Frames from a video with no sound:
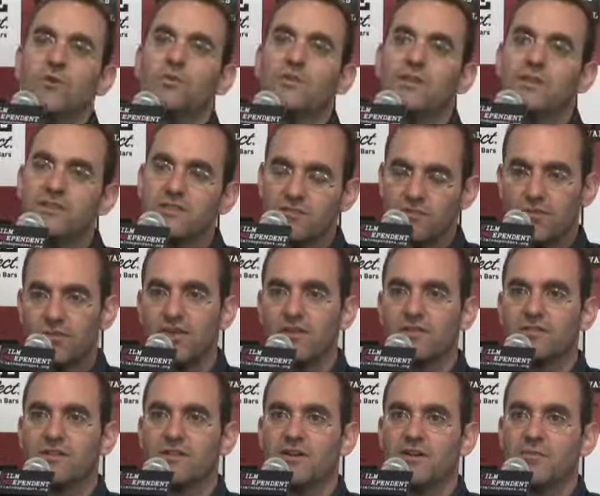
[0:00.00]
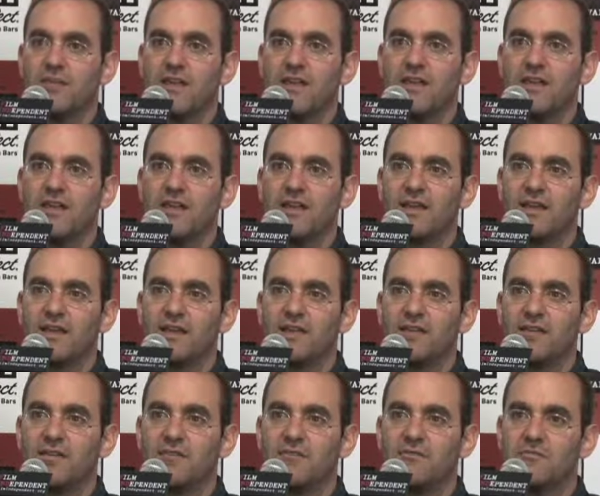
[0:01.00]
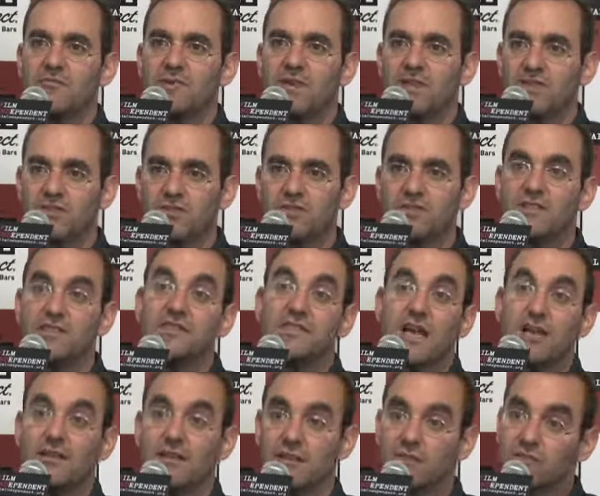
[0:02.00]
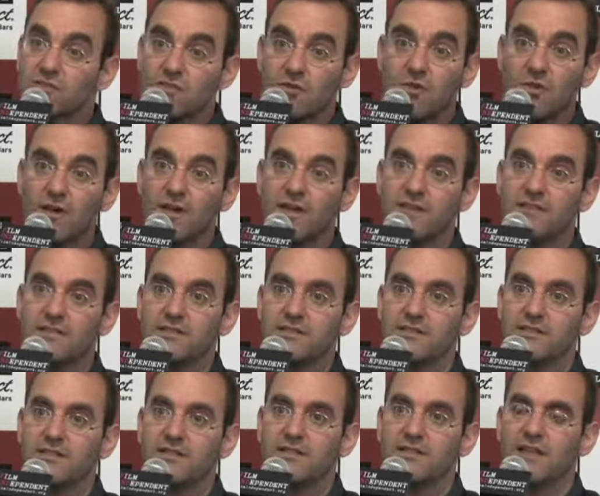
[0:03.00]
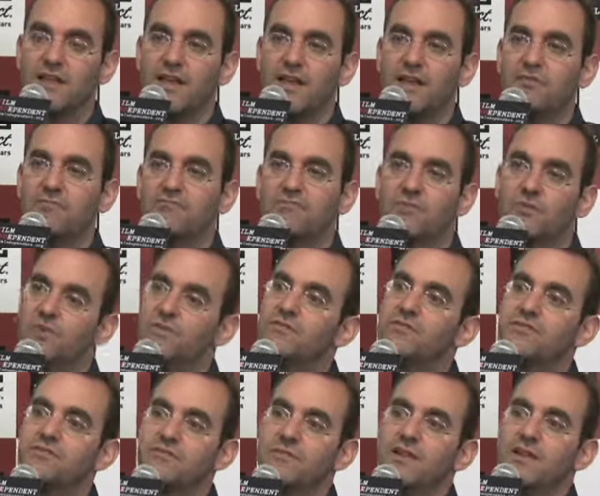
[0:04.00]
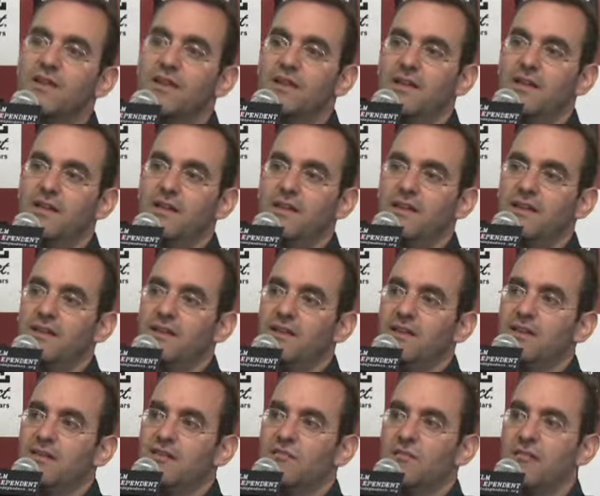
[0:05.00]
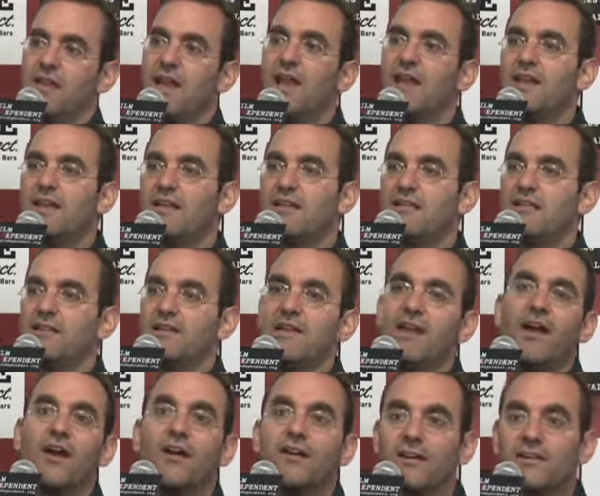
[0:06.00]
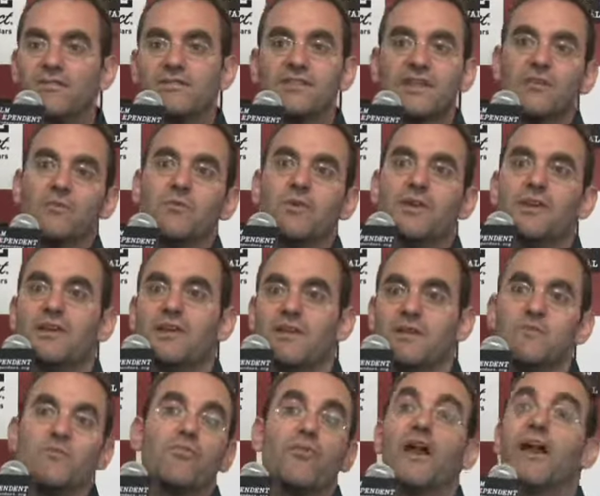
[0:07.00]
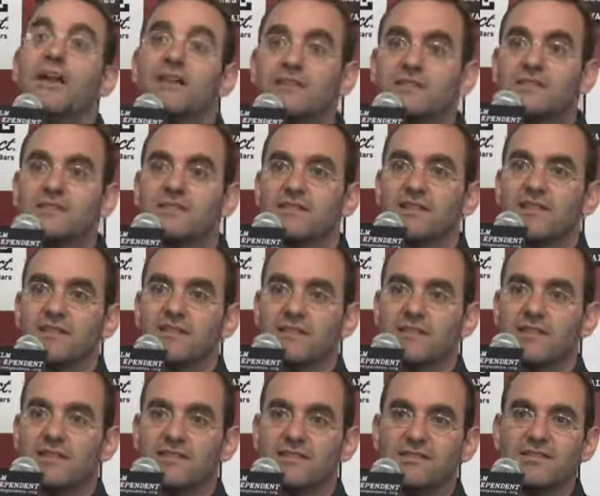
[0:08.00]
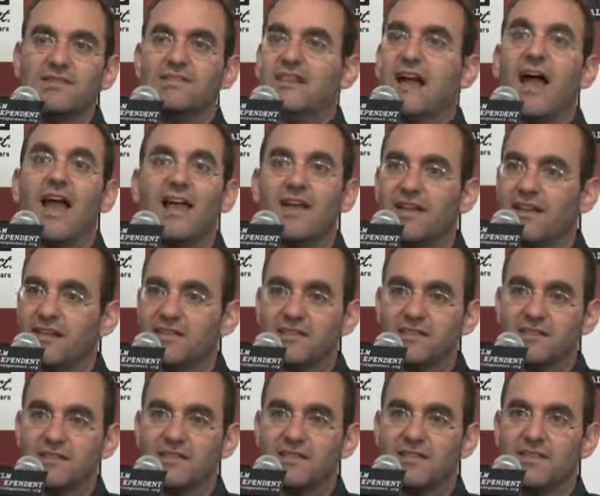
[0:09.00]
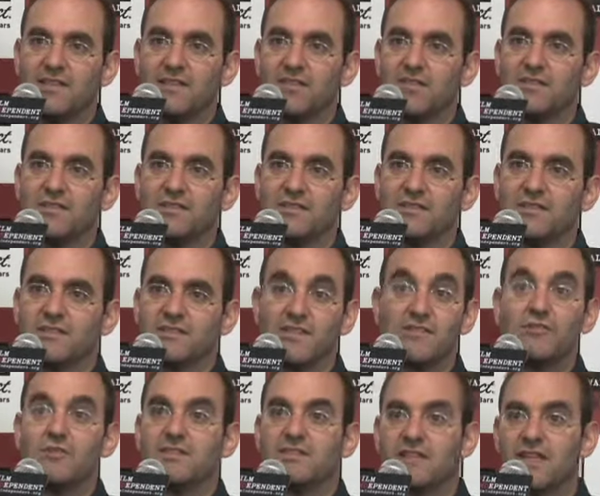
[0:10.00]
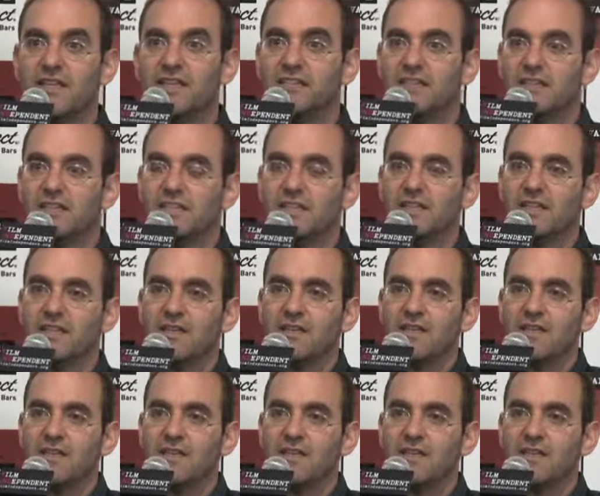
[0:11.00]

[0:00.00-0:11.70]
only the studios that are making pictures and telling stories and sort of creating the narratives that we embrace as a society, as a you know, as a civilization,